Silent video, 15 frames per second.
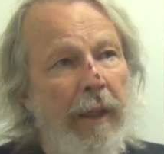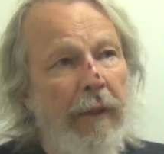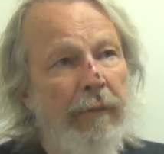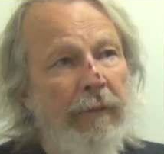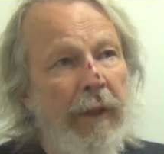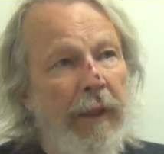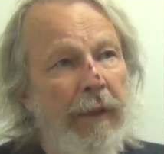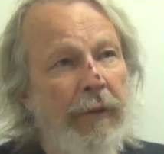
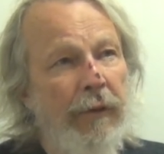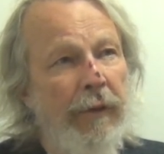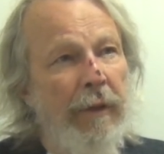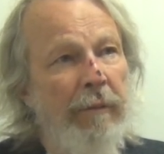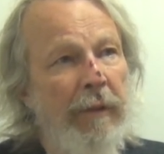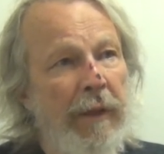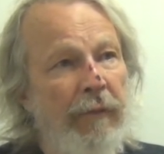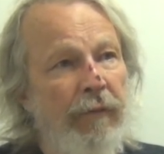I've got
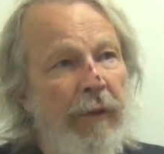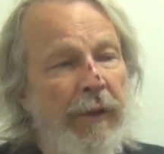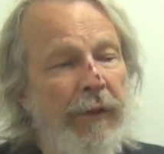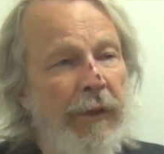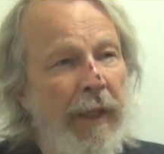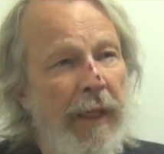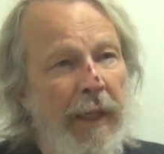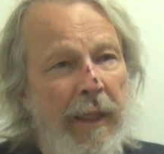so many
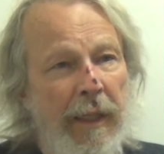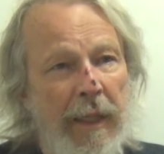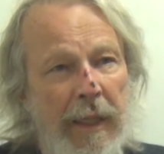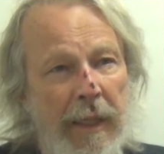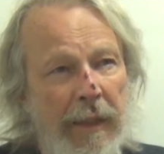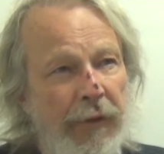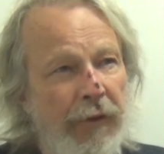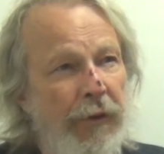friends and
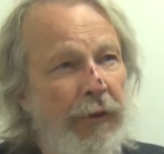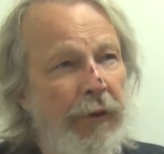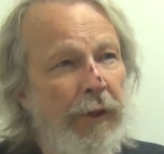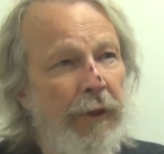allies that